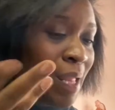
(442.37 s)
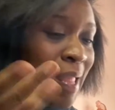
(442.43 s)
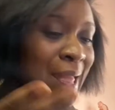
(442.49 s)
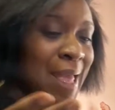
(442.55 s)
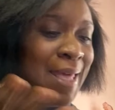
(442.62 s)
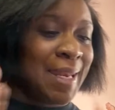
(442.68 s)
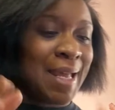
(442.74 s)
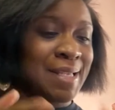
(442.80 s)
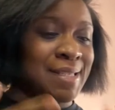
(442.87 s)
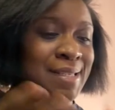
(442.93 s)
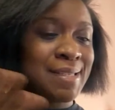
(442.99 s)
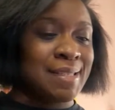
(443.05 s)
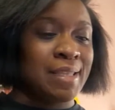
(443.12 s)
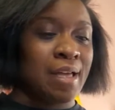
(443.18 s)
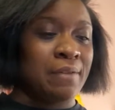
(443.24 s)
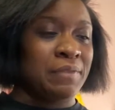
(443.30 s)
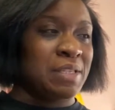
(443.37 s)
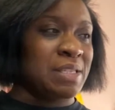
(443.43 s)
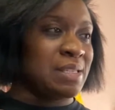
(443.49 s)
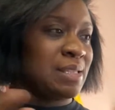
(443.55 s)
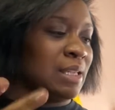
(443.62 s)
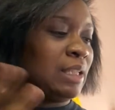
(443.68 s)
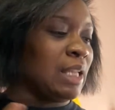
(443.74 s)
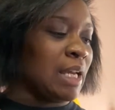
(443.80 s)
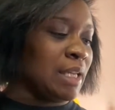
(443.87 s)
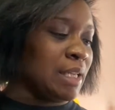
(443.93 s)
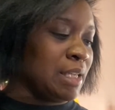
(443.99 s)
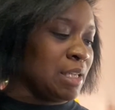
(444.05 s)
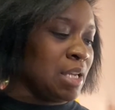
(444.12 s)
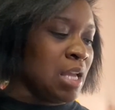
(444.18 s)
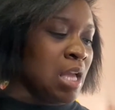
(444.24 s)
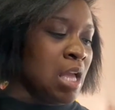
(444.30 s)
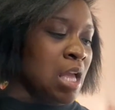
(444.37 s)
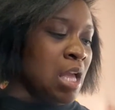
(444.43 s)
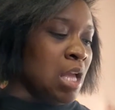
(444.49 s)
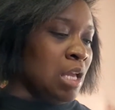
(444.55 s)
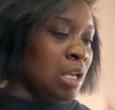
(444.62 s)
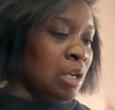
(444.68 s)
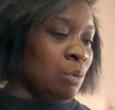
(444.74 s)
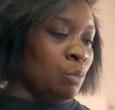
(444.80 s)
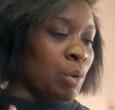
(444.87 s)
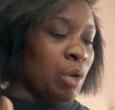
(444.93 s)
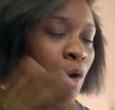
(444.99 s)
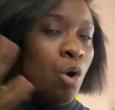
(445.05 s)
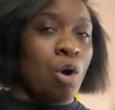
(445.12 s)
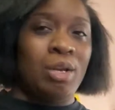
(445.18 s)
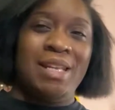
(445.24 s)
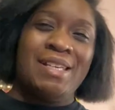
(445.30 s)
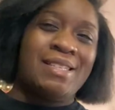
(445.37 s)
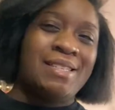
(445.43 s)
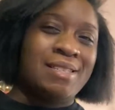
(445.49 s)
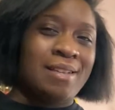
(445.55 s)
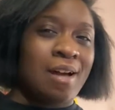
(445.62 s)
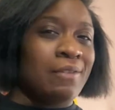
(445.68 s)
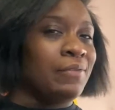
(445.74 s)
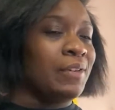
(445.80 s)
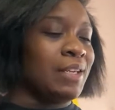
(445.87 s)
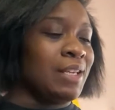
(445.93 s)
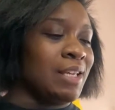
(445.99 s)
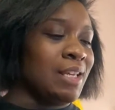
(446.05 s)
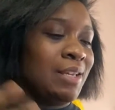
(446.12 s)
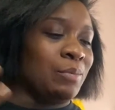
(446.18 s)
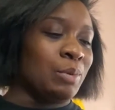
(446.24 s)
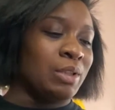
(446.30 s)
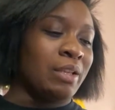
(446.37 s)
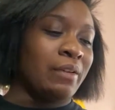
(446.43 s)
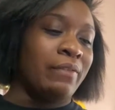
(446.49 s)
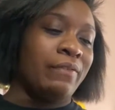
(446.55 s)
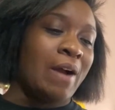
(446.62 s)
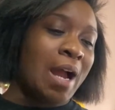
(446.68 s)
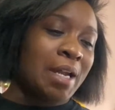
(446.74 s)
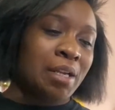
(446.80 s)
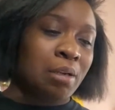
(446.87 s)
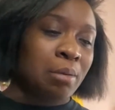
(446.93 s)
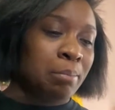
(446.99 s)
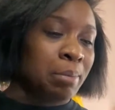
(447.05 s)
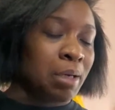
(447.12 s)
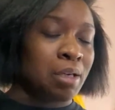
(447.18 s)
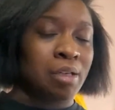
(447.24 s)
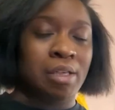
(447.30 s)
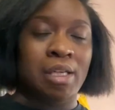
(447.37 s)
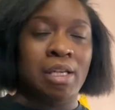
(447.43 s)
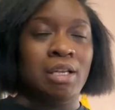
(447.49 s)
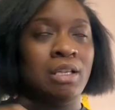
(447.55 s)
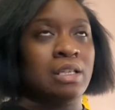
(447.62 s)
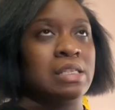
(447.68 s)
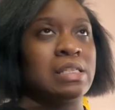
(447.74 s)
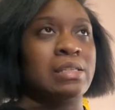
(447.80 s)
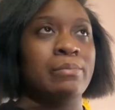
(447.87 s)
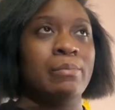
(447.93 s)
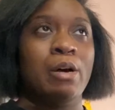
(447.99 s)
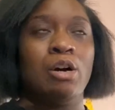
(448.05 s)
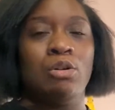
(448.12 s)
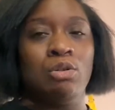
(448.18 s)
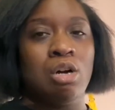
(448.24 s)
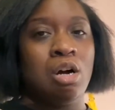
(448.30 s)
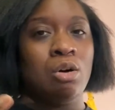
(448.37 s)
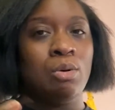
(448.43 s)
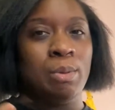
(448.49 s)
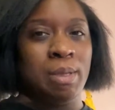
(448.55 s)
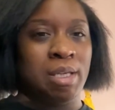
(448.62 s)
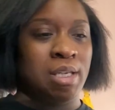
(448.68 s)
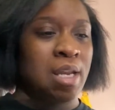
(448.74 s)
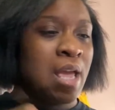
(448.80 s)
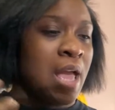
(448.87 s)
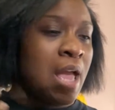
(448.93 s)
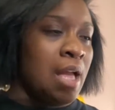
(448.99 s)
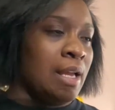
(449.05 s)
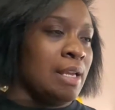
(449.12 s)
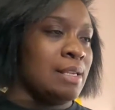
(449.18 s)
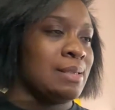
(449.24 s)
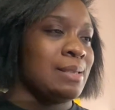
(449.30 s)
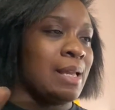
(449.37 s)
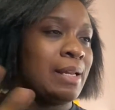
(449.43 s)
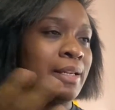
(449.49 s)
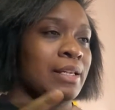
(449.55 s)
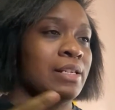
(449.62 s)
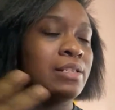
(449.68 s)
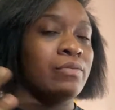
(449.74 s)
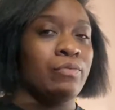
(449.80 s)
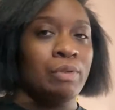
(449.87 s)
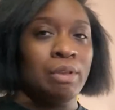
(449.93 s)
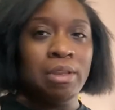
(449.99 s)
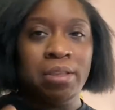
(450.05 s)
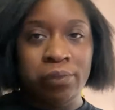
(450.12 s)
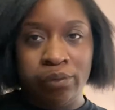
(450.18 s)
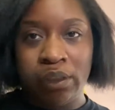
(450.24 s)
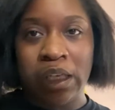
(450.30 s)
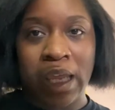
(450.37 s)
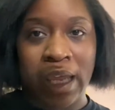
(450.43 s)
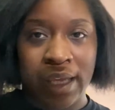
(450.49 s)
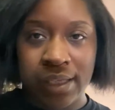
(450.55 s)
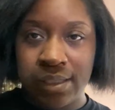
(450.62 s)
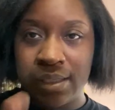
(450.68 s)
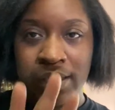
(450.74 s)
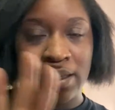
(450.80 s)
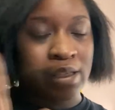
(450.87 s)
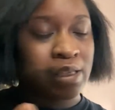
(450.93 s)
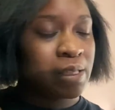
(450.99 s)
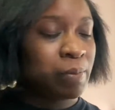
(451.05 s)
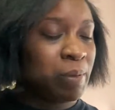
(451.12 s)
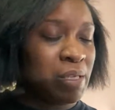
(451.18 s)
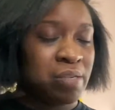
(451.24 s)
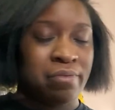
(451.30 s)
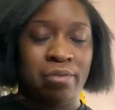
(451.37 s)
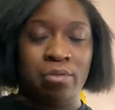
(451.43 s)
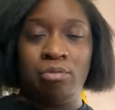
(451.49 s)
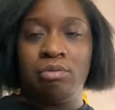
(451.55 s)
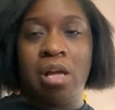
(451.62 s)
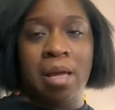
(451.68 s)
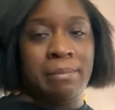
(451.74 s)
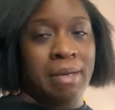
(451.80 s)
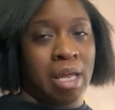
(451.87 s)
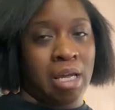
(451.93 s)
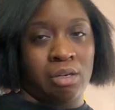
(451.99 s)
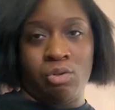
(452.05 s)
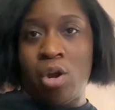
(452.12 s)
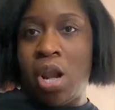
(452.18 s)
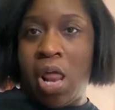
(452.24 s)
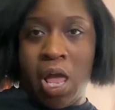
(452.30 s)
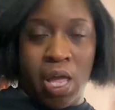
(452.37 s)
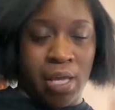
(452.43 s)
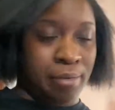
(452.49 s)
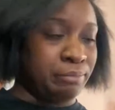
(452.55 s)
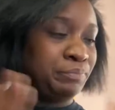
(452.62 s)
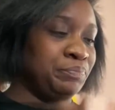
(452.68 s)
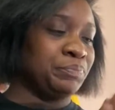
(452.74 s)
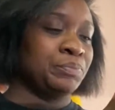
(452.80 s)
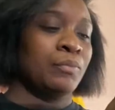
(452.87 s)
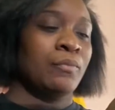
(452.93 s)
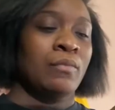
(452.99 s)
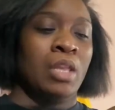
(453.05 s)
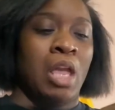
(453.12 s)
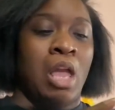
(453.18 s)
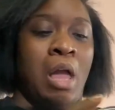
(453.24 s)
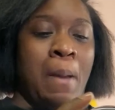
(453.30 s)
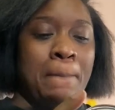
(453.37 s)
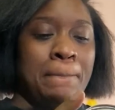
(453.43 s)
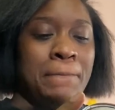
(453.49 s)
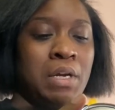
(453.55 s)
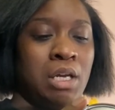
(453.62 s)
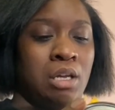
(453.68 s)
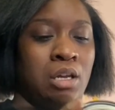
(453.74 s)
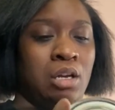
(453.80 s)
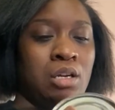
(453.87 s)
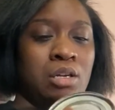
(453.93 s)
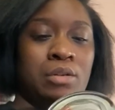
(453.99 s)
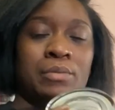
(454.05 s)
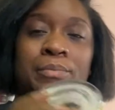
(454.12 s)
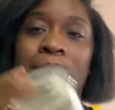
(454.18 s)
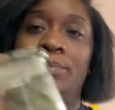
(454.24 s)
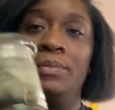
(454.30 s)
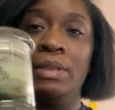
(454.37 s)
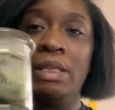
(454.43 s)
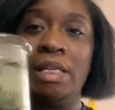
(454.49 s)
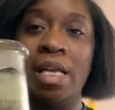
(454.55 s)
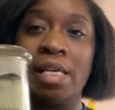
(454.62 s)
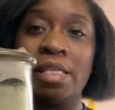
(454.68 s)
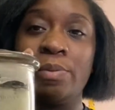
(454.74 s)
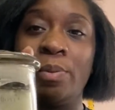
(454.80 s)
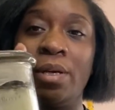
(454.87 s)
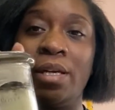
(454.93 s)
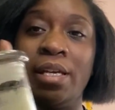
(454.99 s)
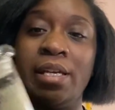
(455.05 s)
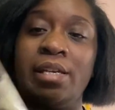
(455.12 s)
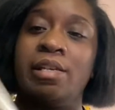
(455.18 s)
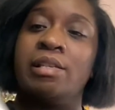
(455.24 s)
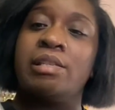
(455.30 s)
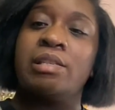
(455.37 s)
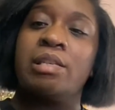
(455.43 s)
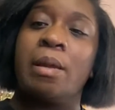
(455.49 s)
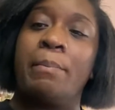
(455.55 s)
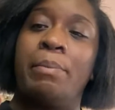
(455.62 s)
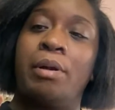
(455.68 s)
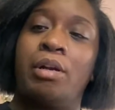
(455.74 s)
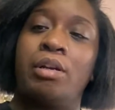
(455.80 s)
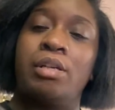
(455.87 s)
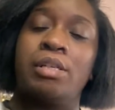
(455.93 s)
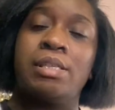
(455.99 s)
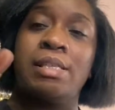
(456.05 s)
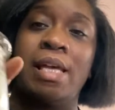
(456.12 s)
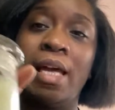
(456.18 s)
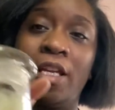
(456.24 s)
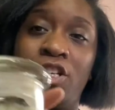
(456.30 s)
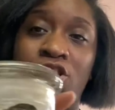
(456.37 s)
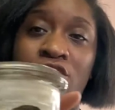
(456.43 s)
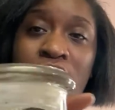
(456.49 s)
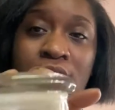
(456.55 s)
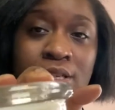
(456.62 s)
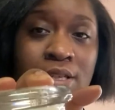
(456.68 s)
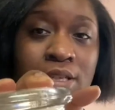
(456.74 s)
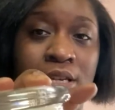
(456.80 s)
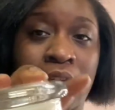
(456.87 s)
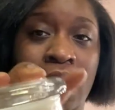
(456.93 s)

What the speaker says: And I just love to see, like, with all that stuff in it, with the fire burning, the smell going, it's like, it's really relaxing. It's peaceful, I'm not gonna lie. But the next one is Protection.